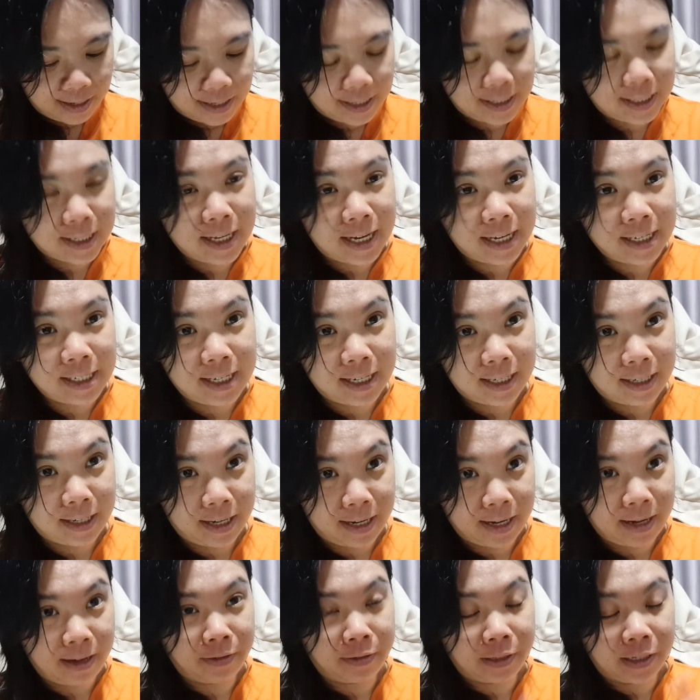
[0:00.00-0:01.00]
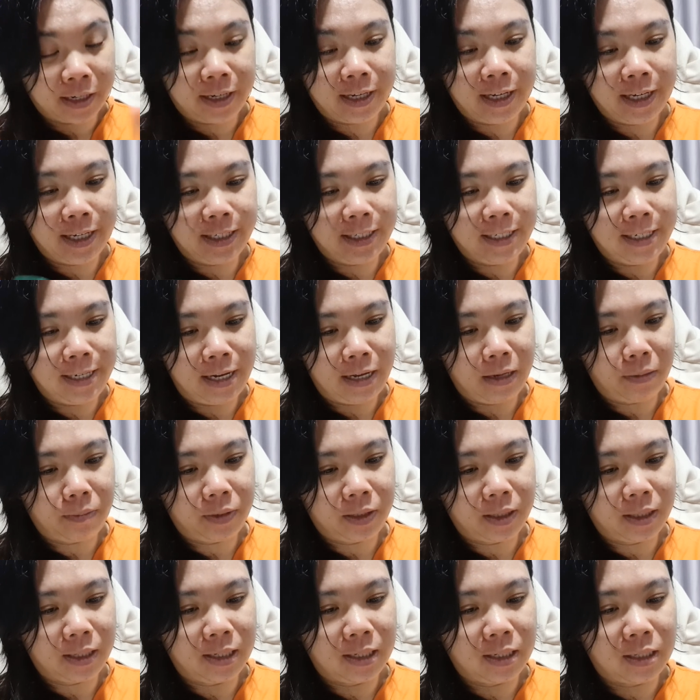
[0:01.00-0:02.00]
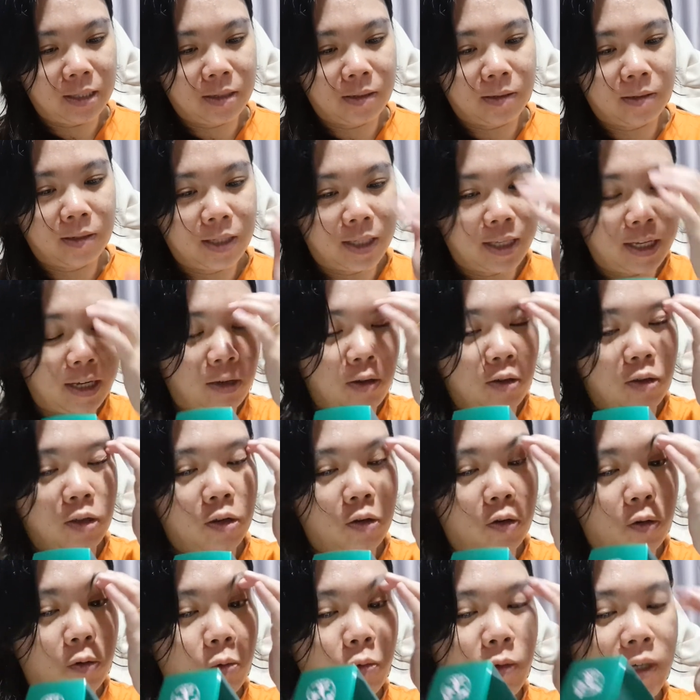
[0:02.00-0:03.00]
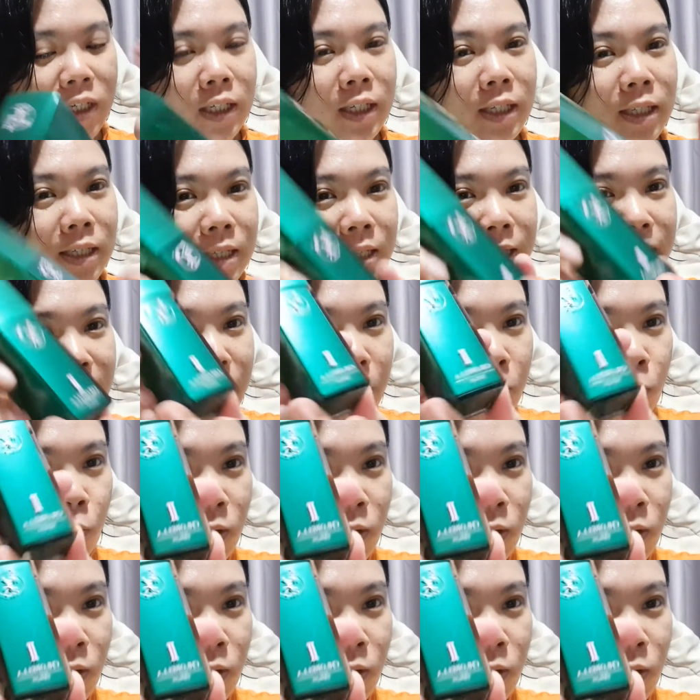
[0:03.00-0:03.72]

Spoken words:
It's nice that they clearly labeled this, so it's like you know which is step